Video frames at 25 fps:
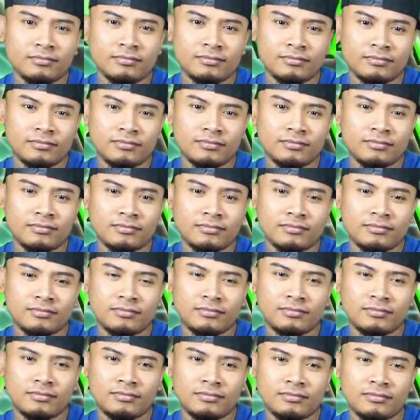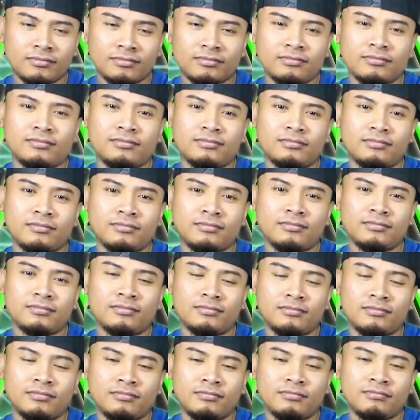
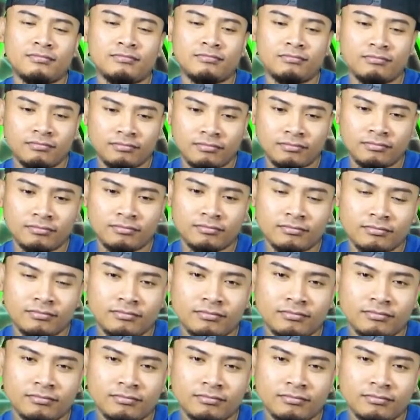(not speaking)